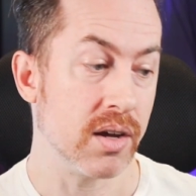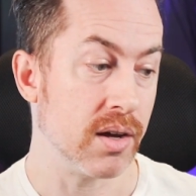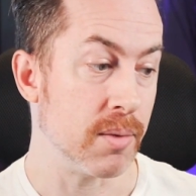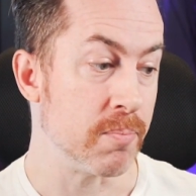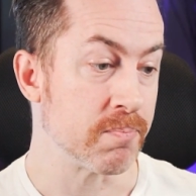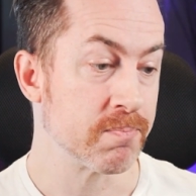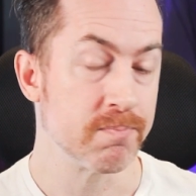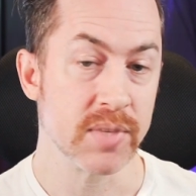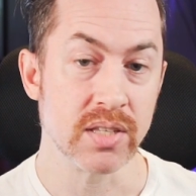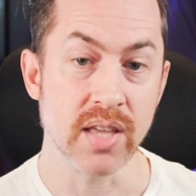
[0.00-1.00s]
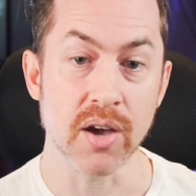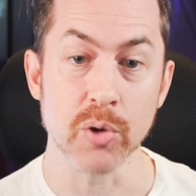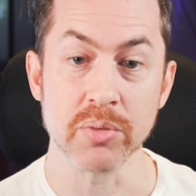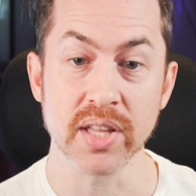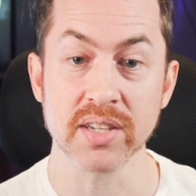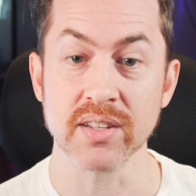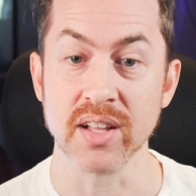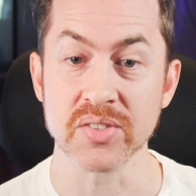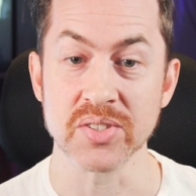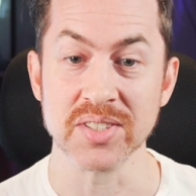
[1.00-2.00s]
Yeah, hope you like
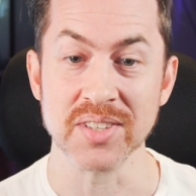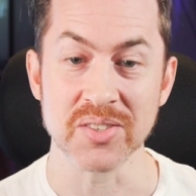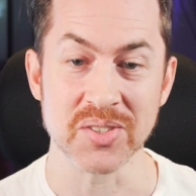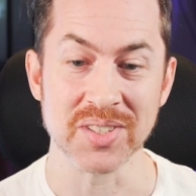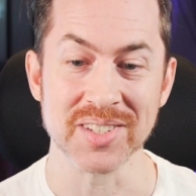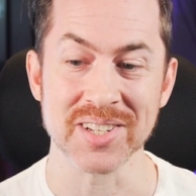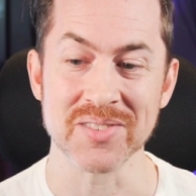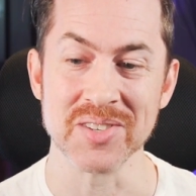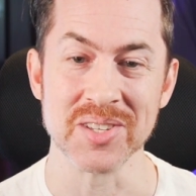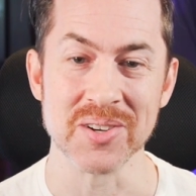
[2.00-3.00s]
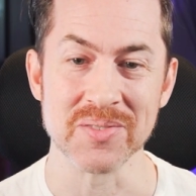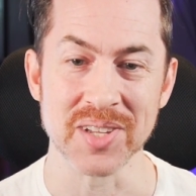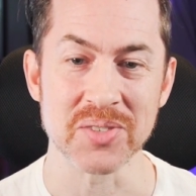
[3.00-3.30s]
it. I'll see you in the next video. Thanks